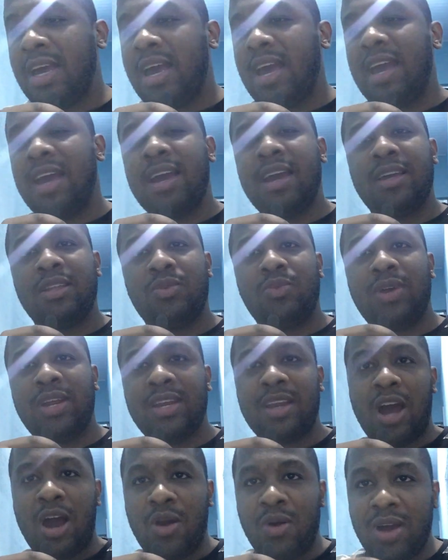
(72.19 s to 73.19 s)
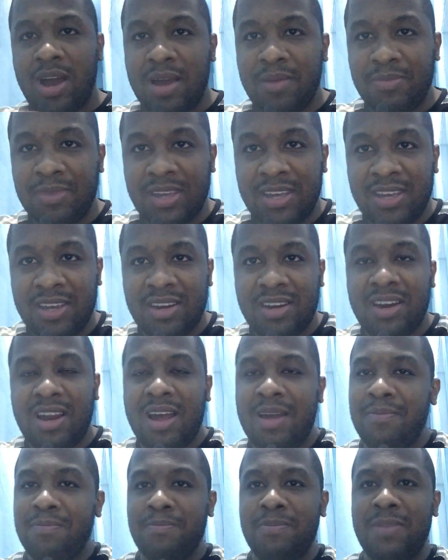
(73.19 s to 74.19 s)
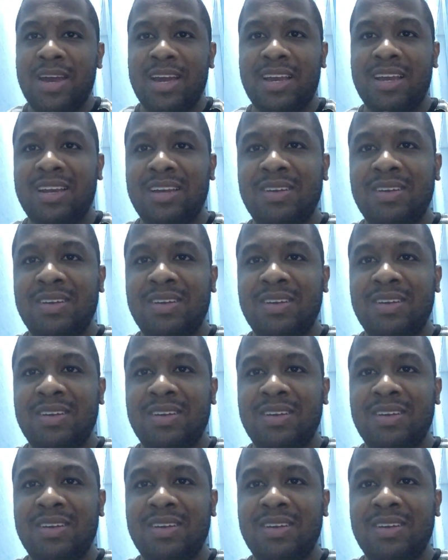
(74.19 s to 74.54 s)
and right now I'm here, I'm back.